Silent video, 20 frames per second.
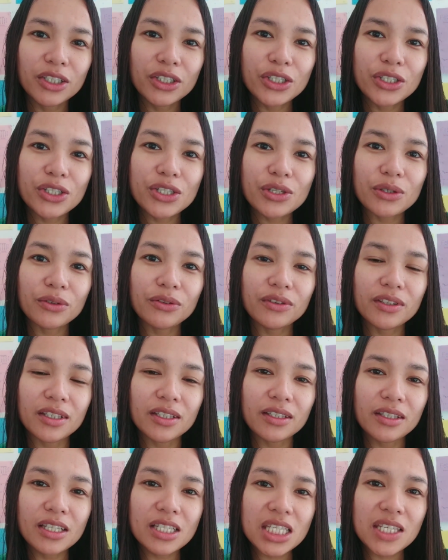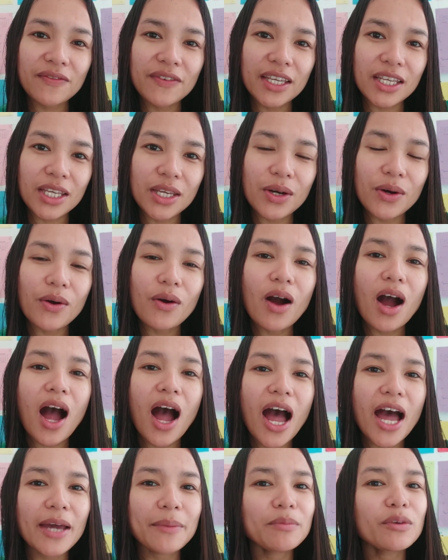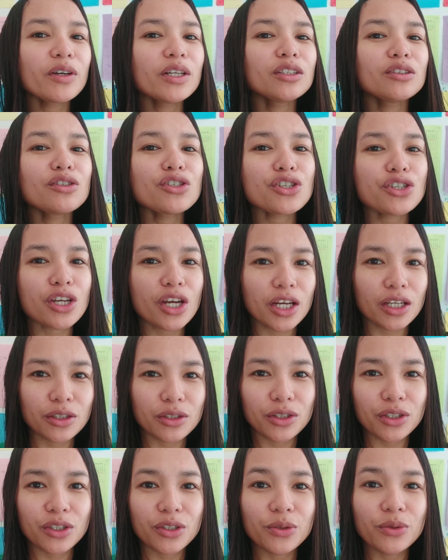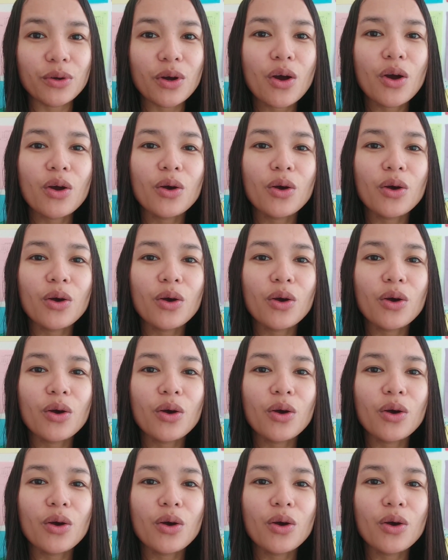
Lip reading: So in this video, I'm going to share to you